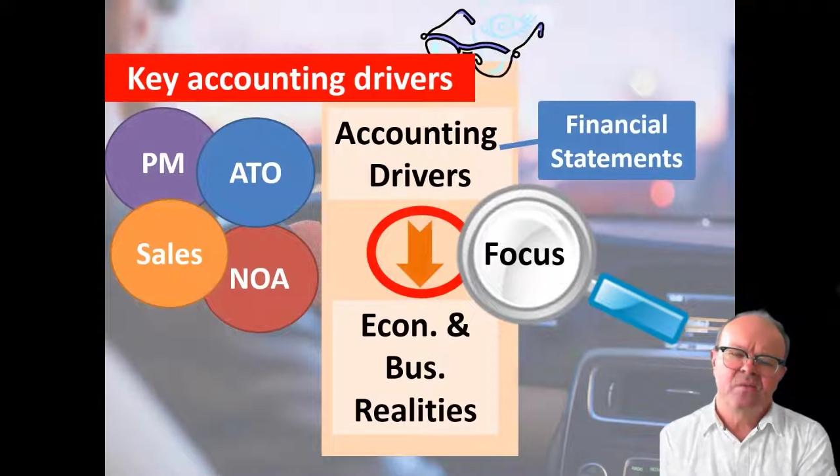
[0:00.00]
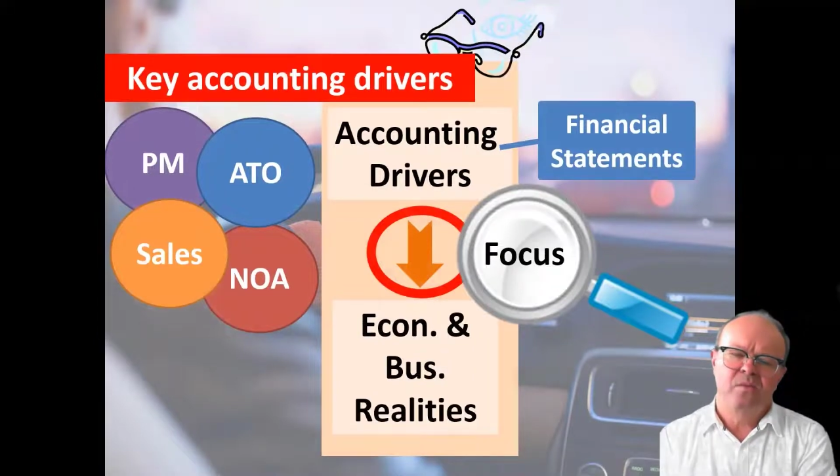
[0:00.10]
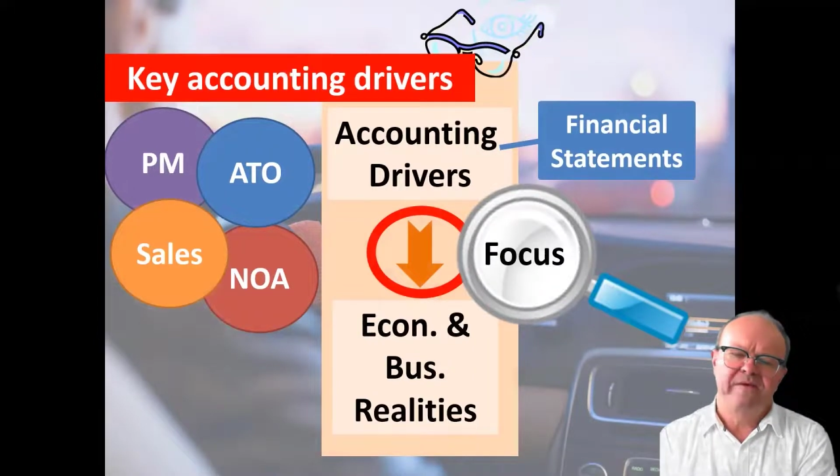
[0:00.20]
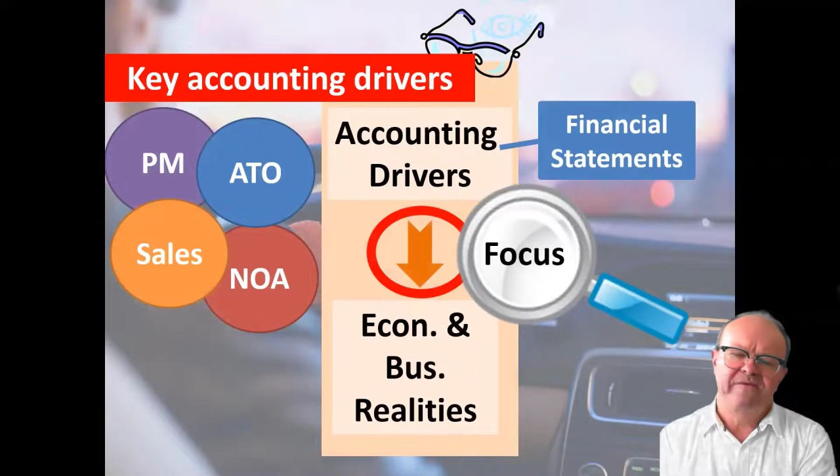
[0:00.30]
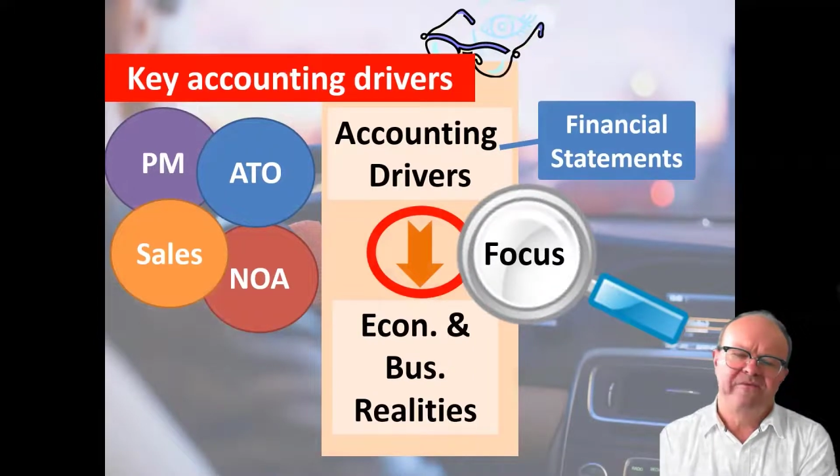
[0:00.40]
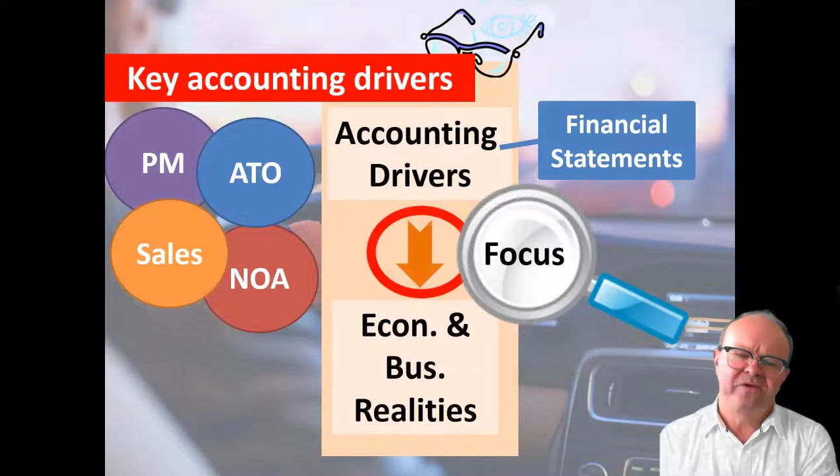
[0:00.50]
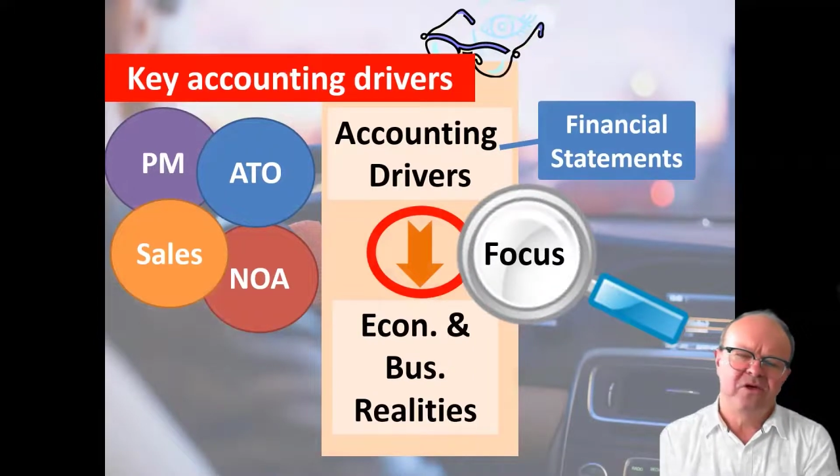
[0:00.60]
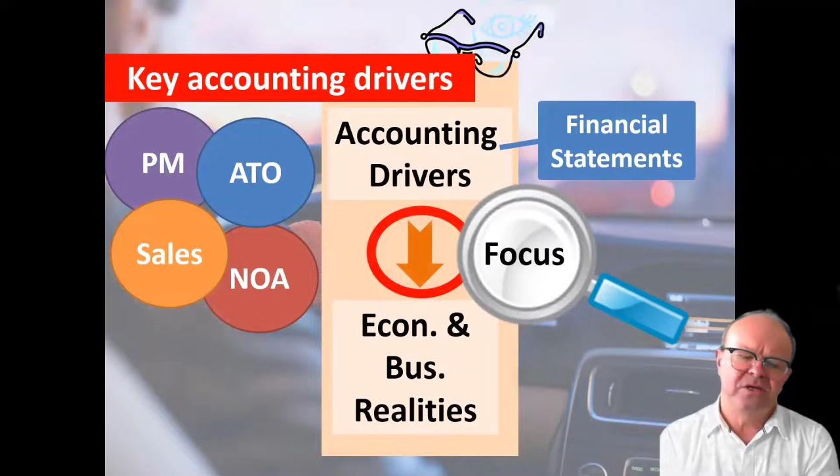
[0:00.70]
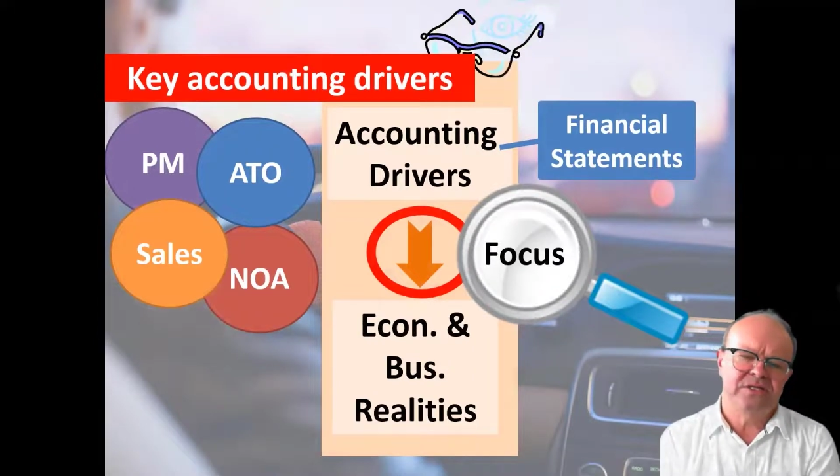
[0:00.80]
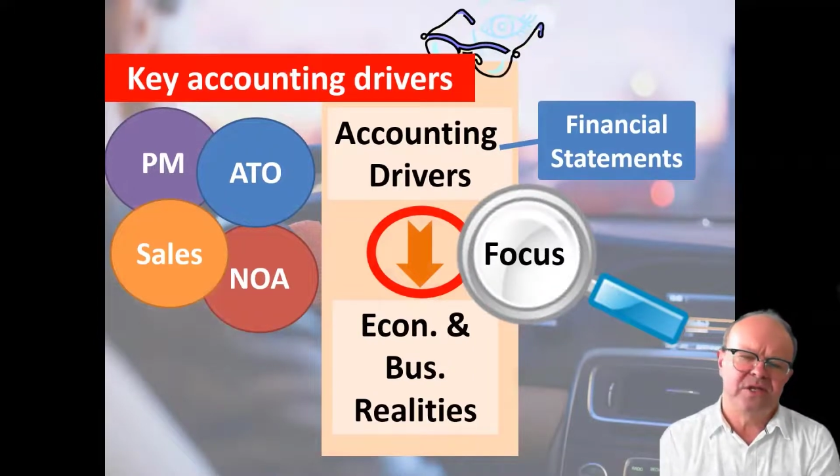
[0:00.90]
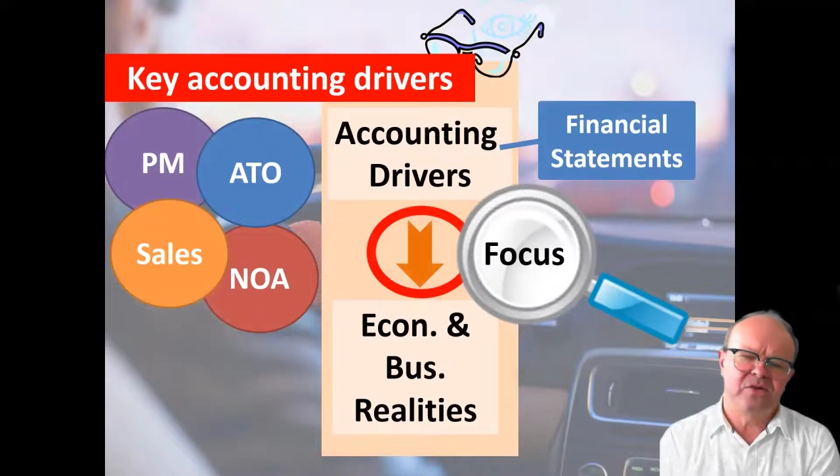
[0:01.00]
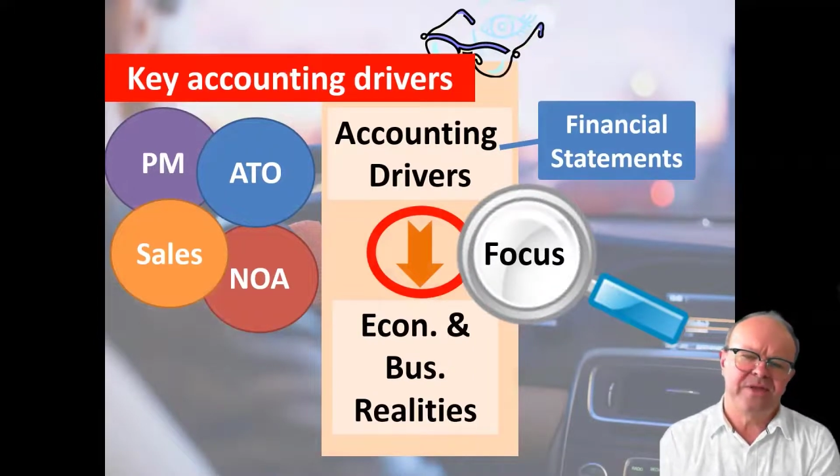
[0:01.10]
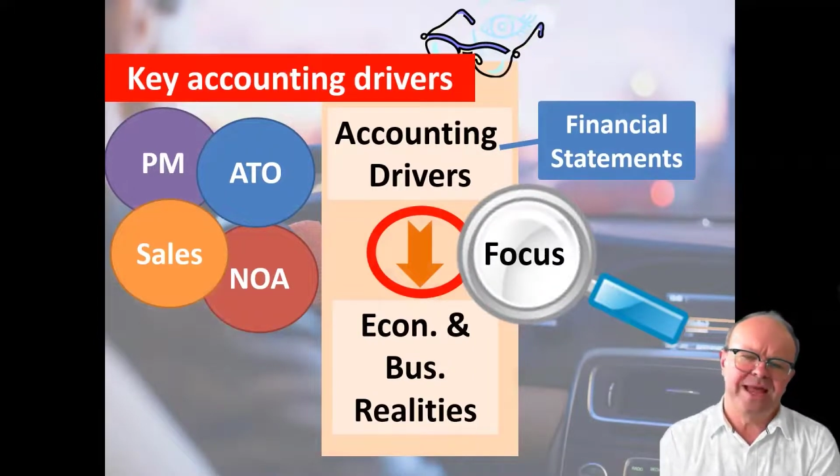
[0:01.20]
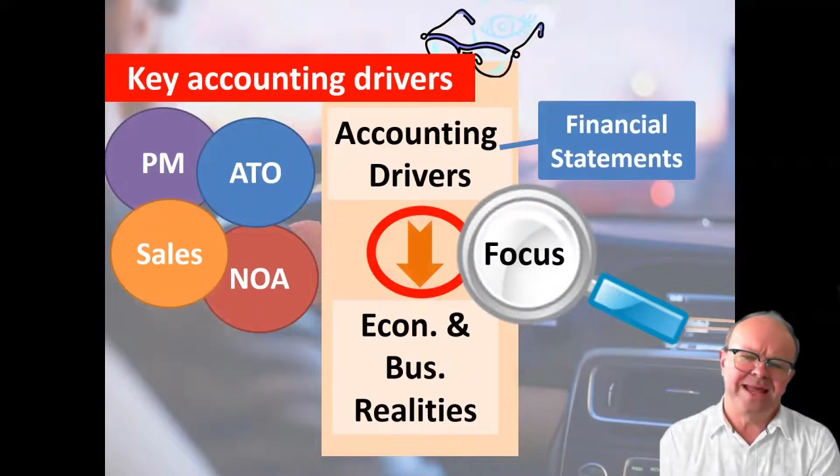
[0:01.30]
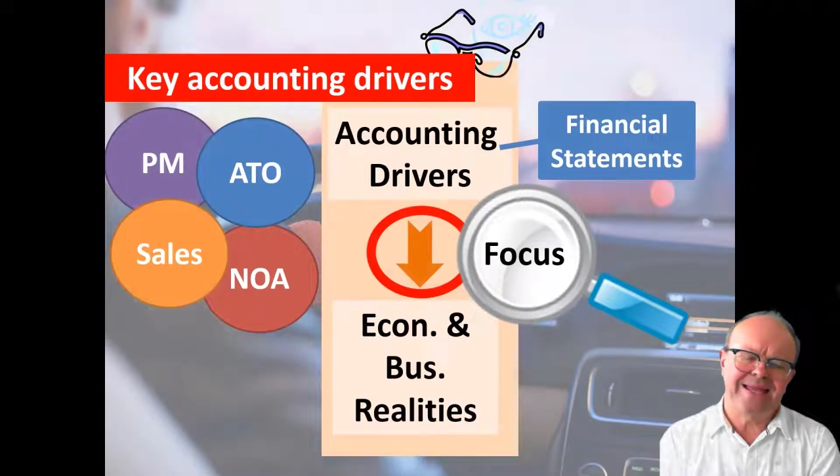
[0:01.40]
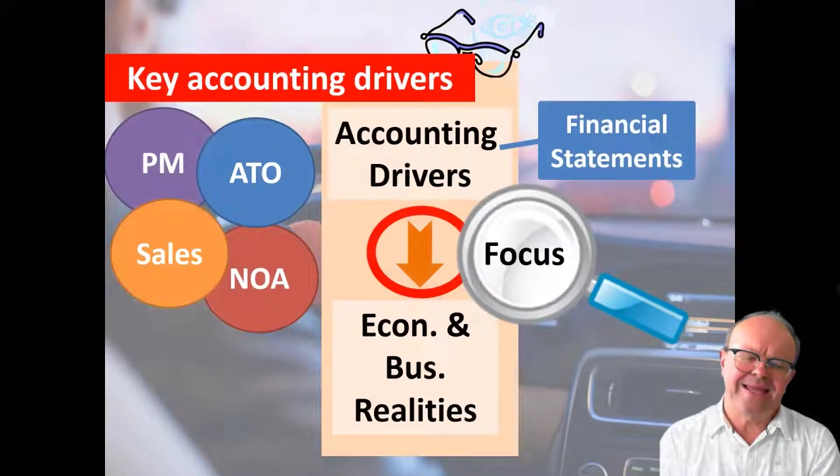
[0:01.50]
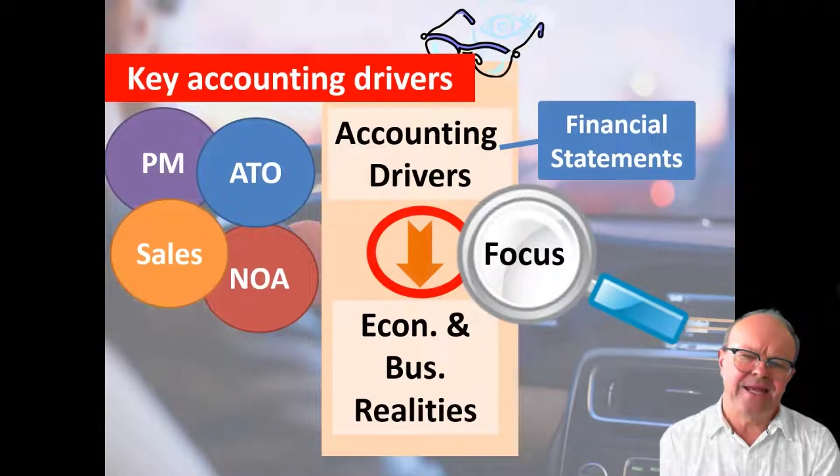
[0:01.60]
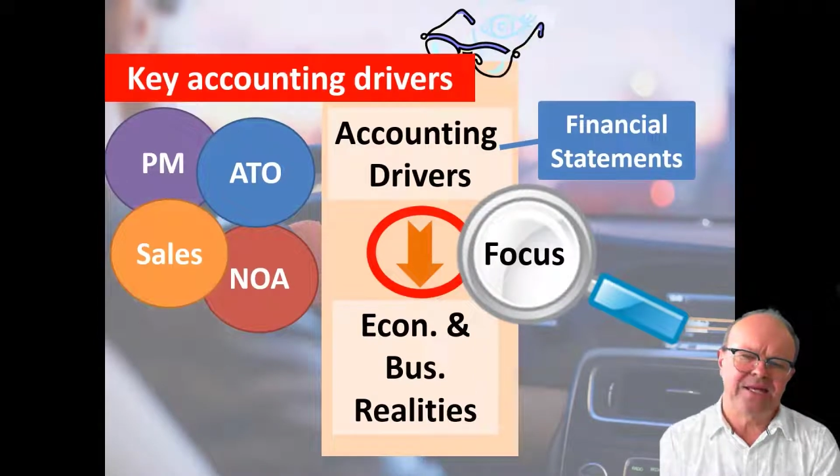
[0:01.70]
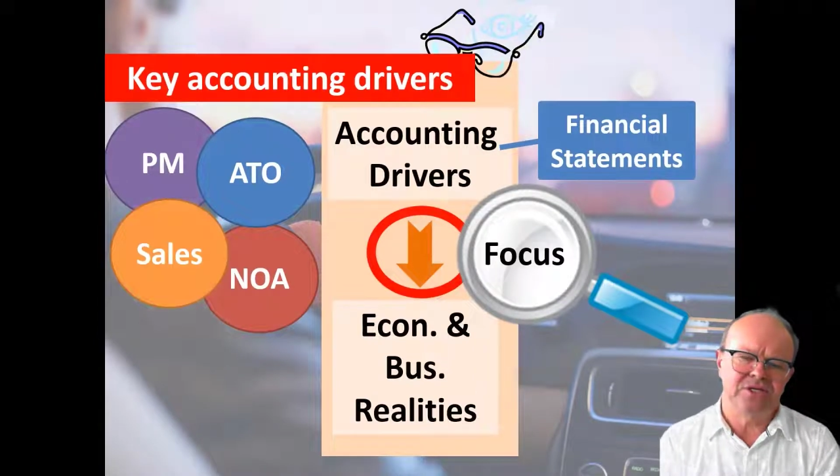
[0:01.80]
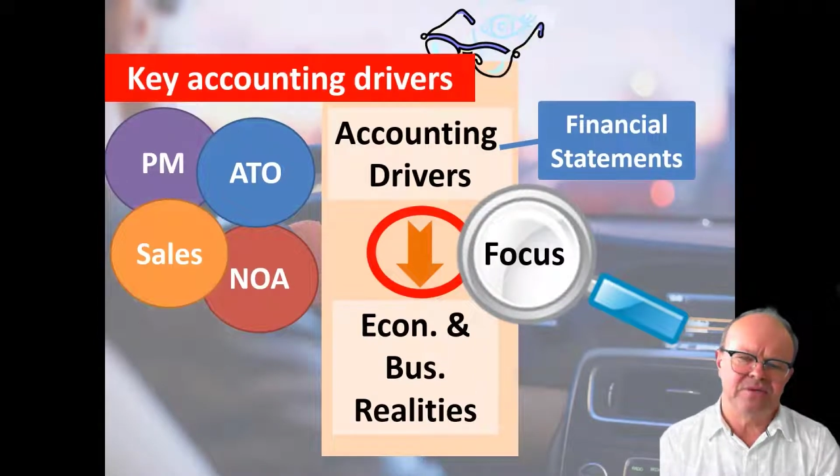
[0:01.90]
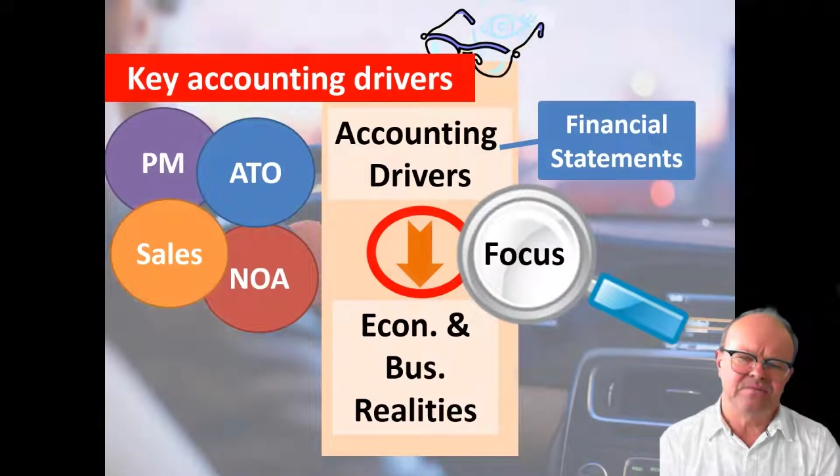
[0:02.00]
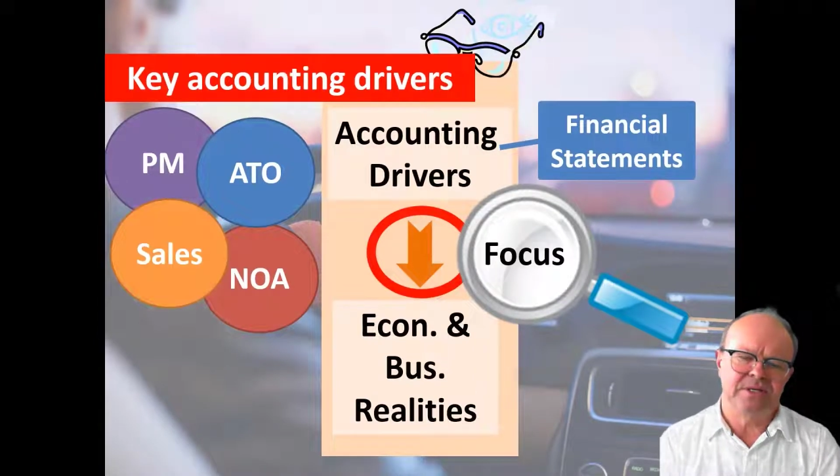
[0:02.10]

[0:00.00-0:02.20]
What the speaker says: We're focusing on that connection